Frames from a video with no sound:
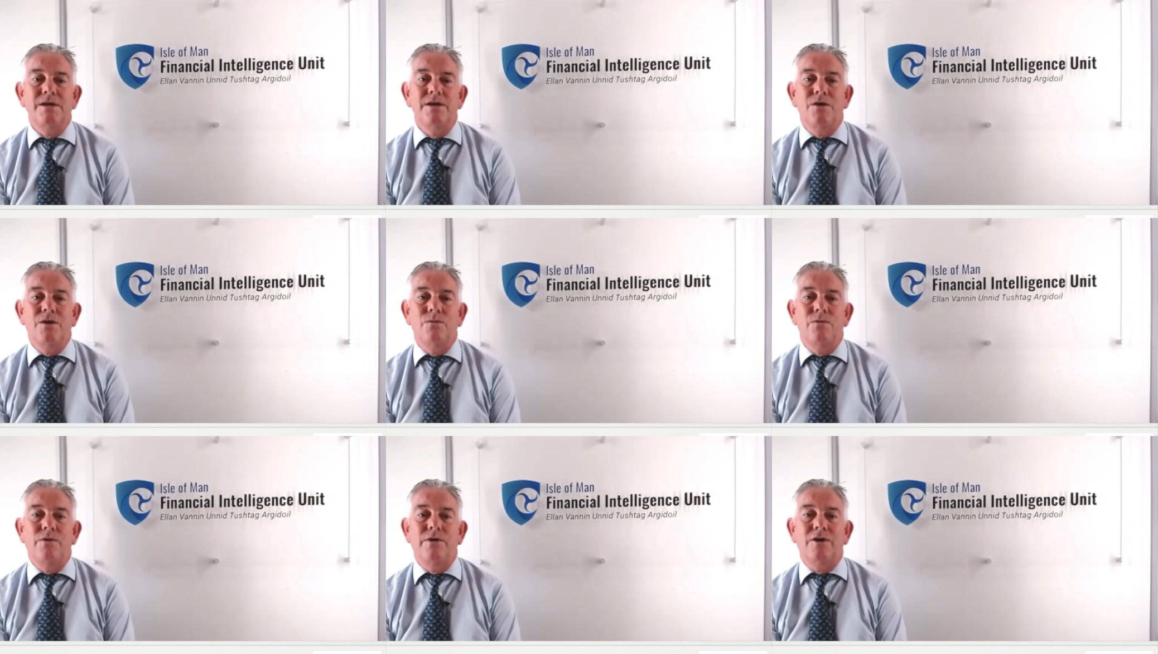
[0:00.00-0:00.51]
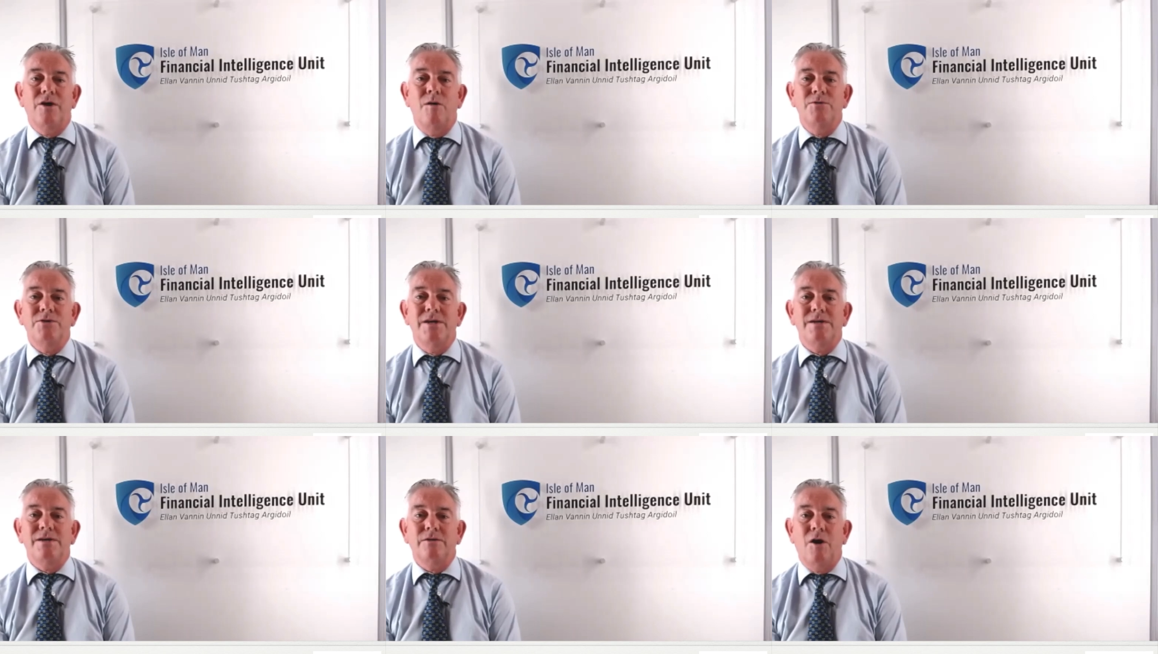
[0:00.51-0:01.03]
where a
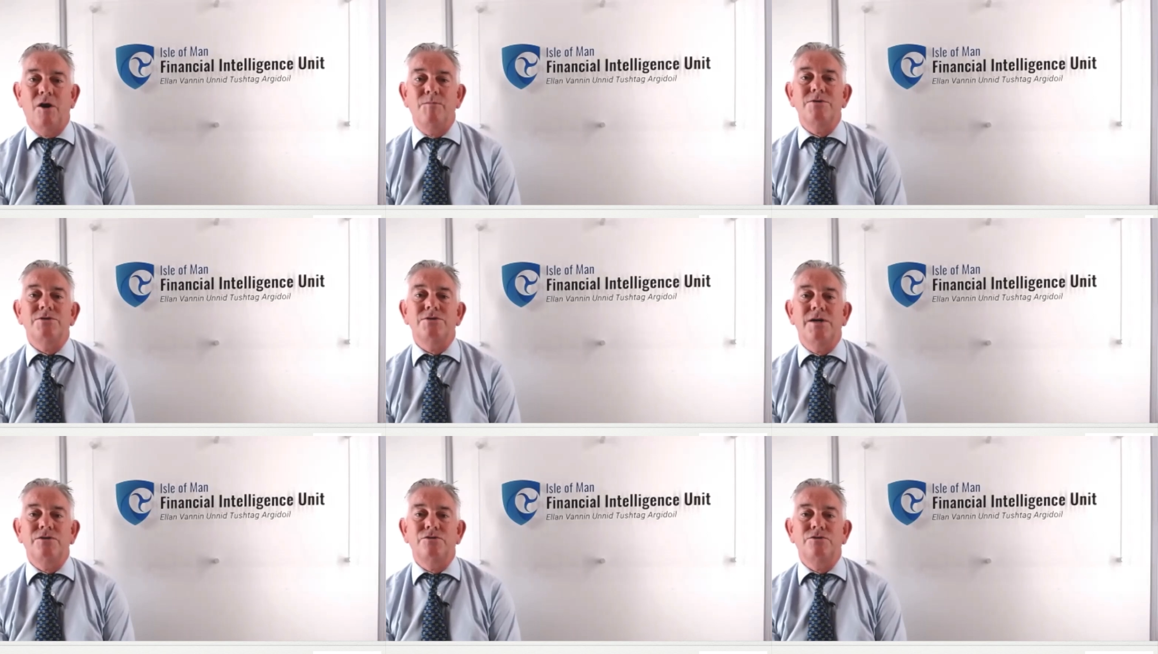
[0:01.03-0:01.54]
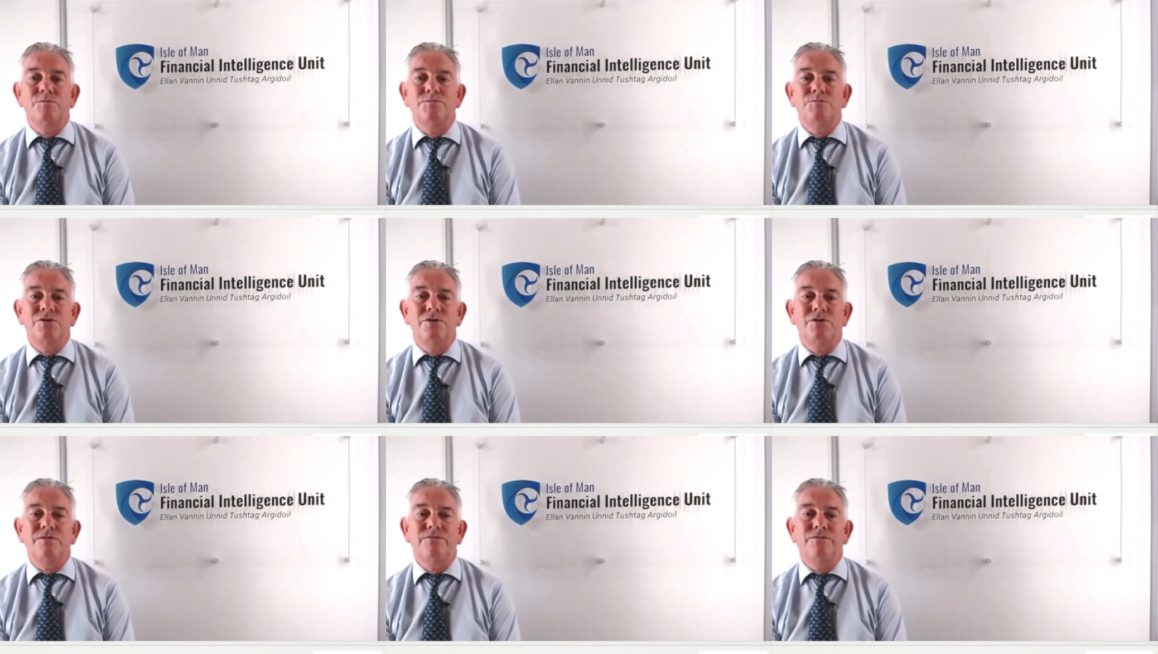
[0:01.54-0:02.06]
commentator
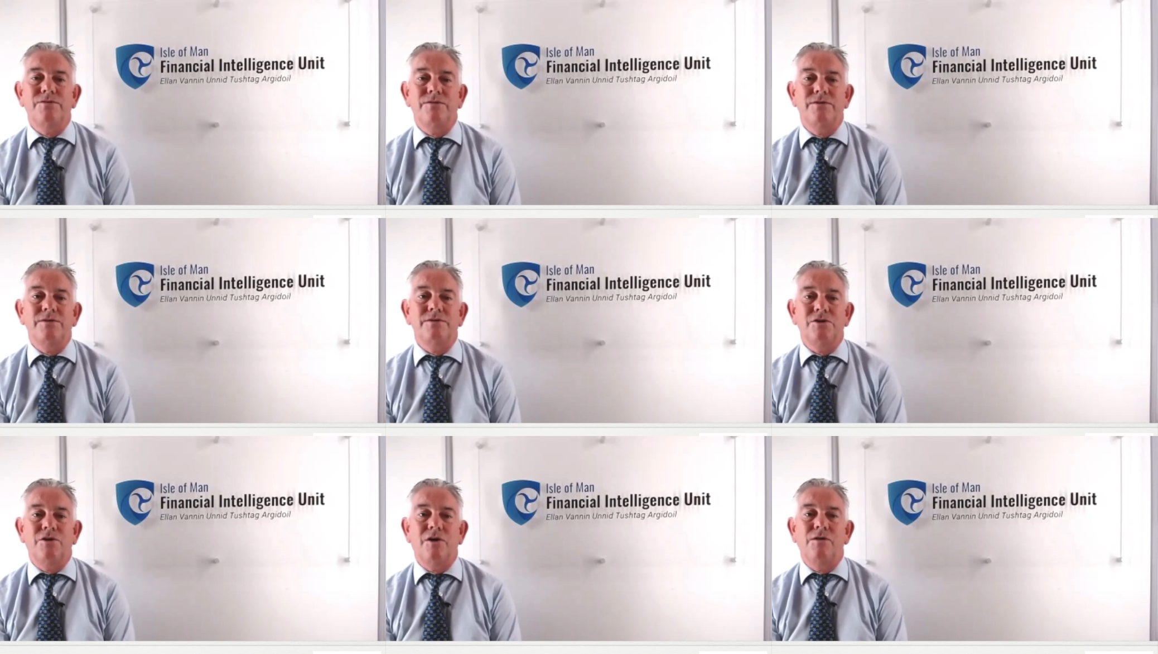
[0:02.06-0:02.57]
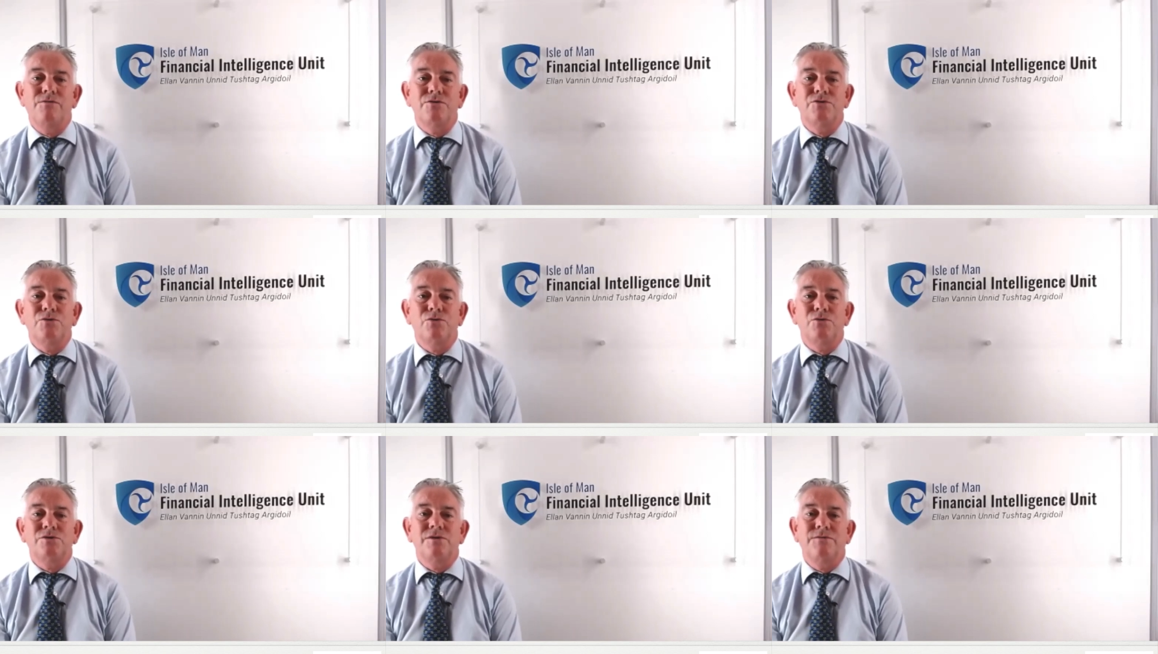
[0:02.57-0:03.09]
observed that the entire
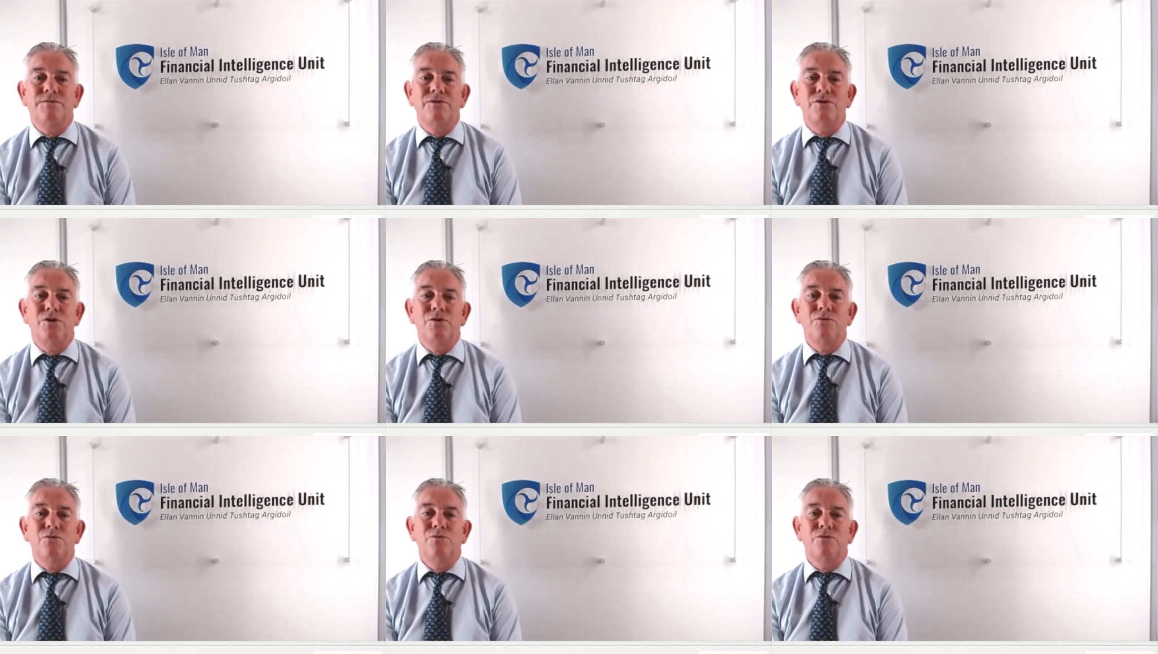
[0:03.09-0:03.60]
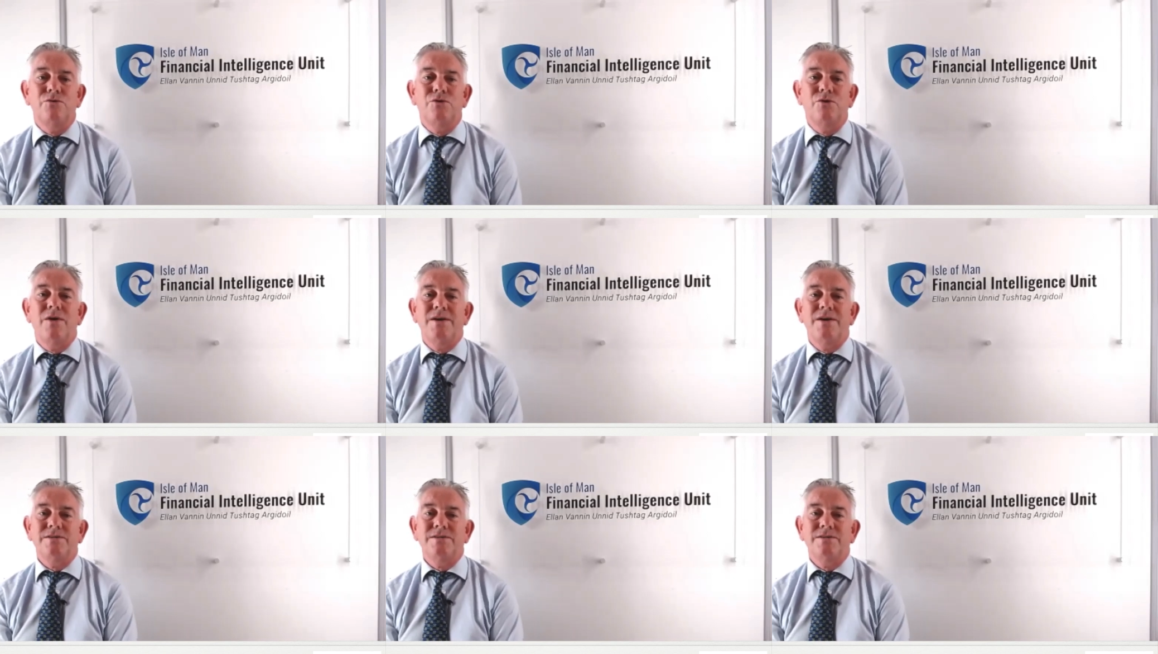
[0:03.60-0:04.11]
resources of the
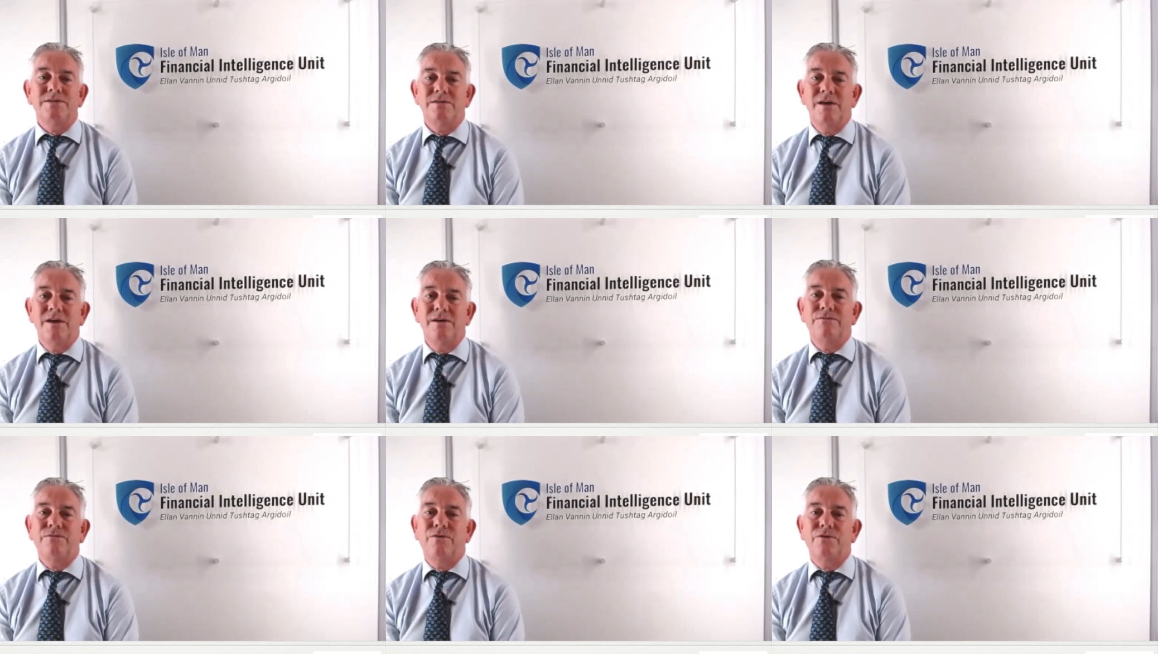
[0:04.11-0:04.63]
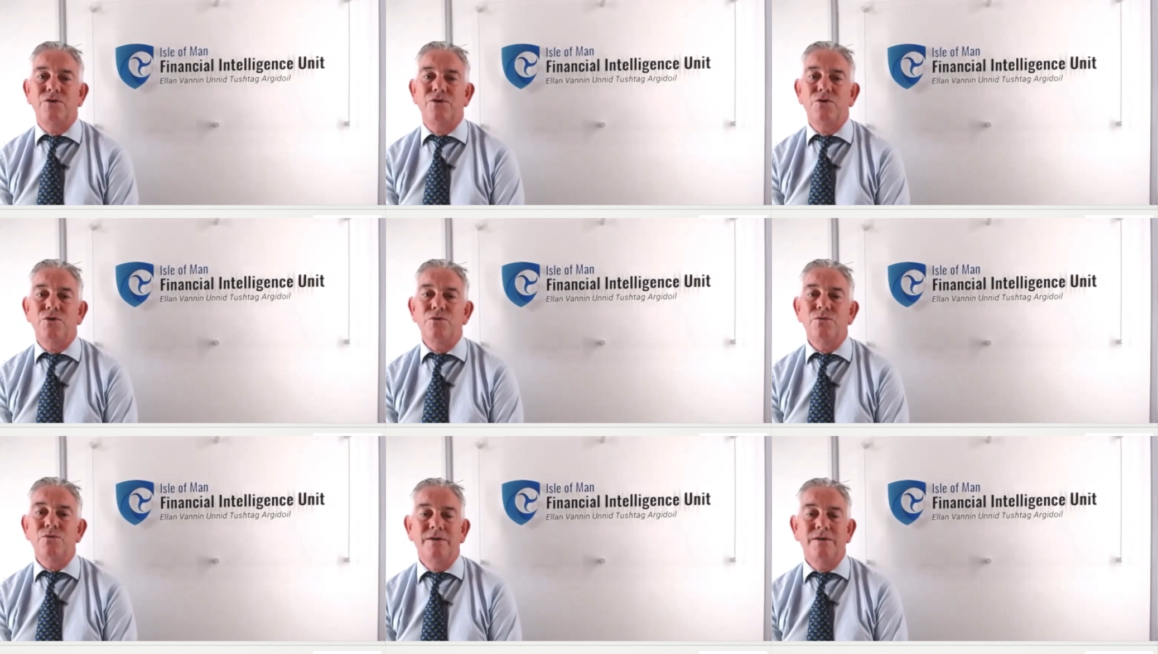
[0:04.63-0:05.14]
US FIU,
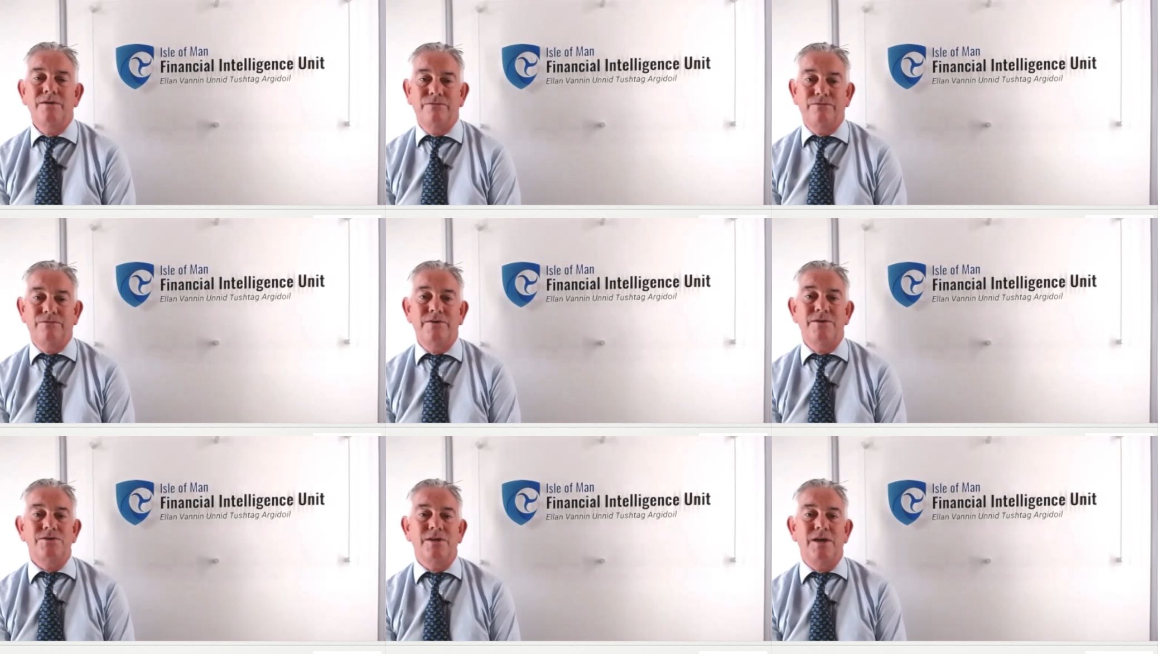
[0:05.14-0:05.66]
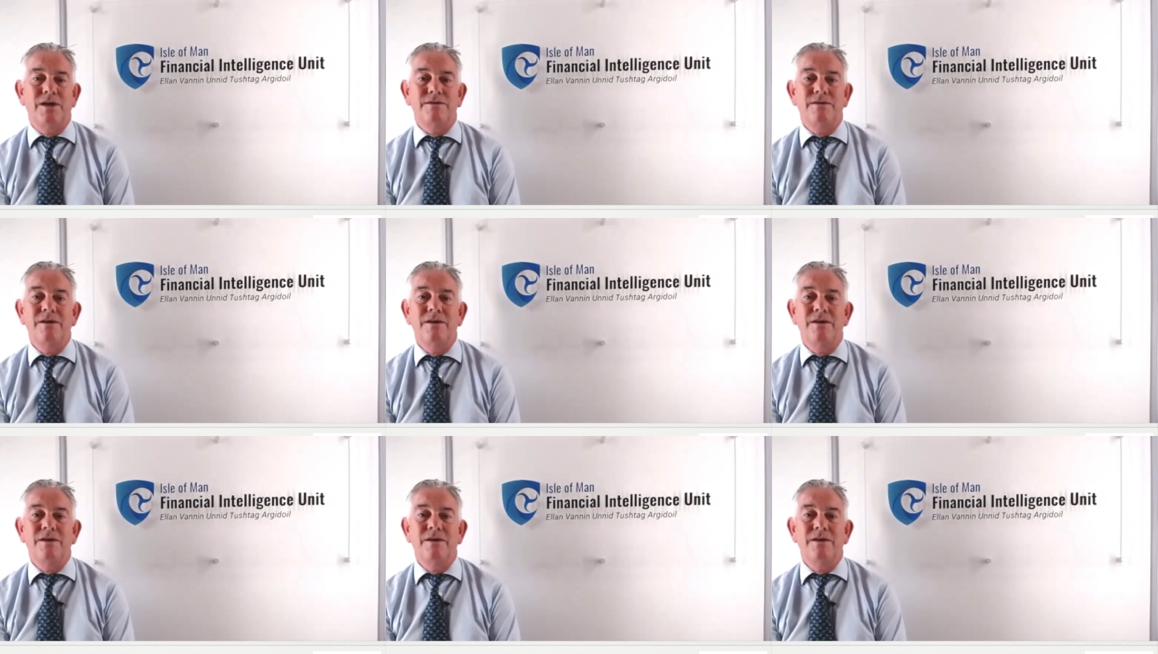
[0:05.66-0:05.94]
FinCEN,